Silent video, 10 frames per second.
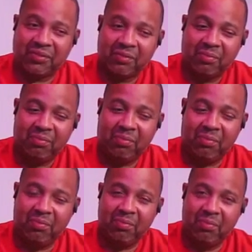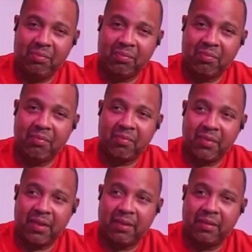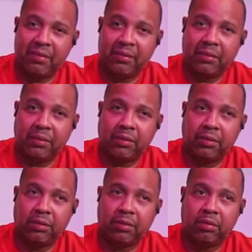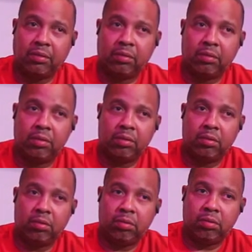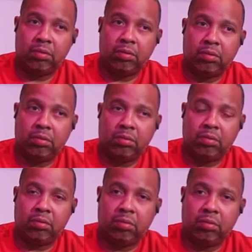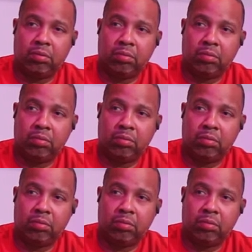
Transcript: (silent)